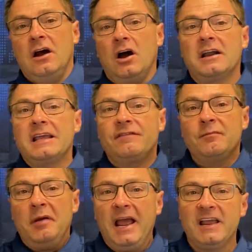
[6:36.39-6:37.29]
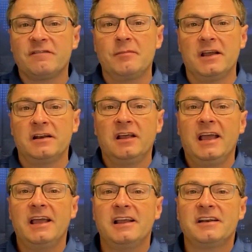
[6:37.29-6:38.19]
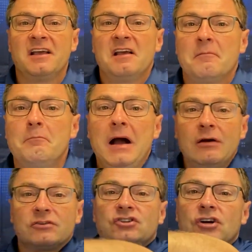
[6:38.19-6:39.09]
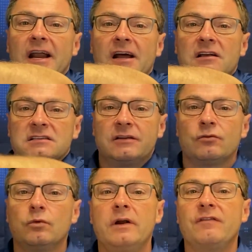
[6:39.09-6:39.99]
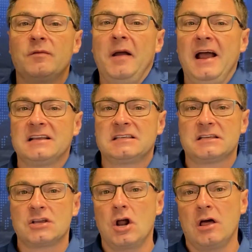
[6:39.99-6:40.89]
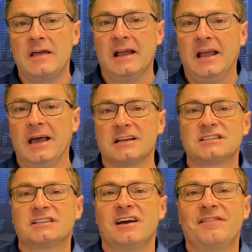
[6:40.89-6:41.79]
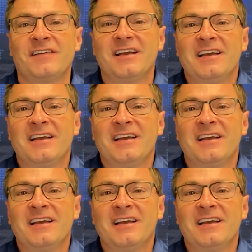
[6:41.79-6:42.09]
uneven pavement and mountain trails and river passes and all that kind of stuff.